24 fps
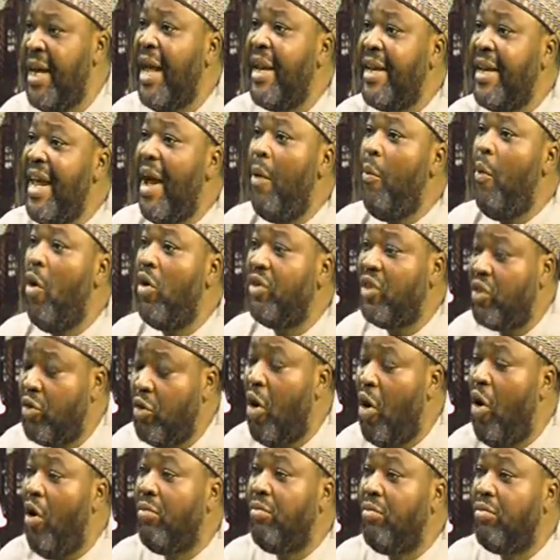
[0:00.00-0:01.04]
There was
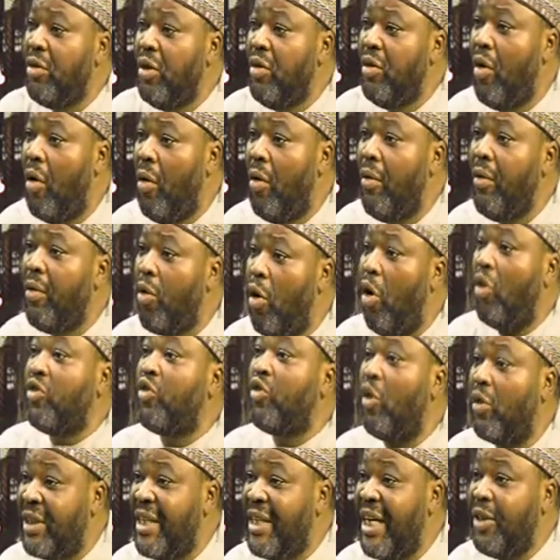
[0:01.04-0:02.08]
no, you know,
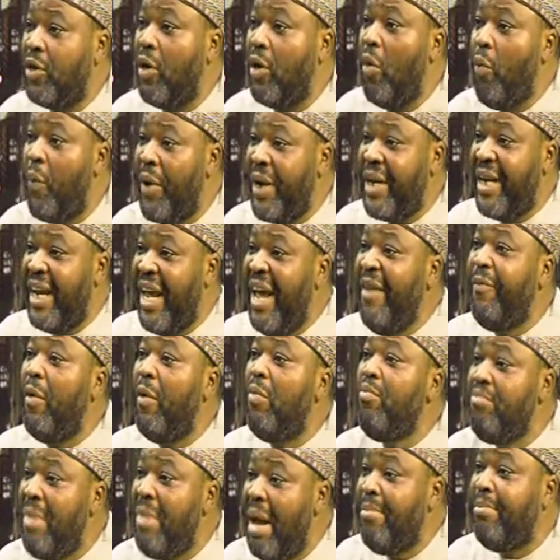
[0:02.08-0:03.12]
consultation with
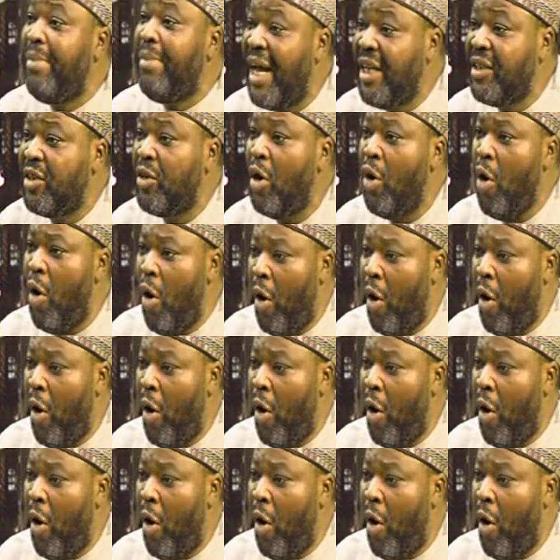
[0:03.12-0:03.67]
even members